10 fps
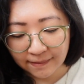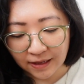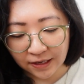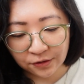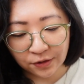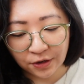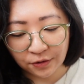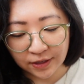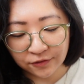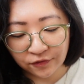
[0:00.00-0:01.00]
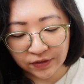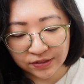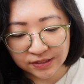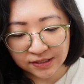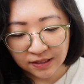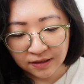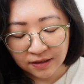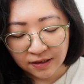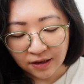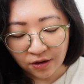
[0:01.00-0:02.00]
I don't know, it feels,
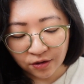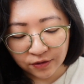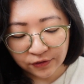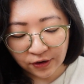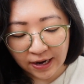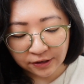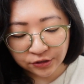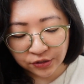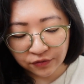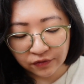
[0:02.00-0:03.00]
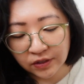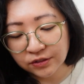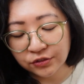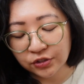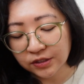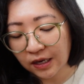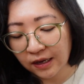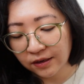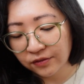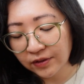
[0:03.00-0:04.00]
all of your energy feels just
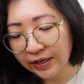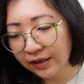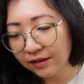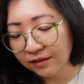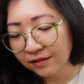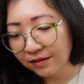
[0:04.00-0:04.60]
kind of like,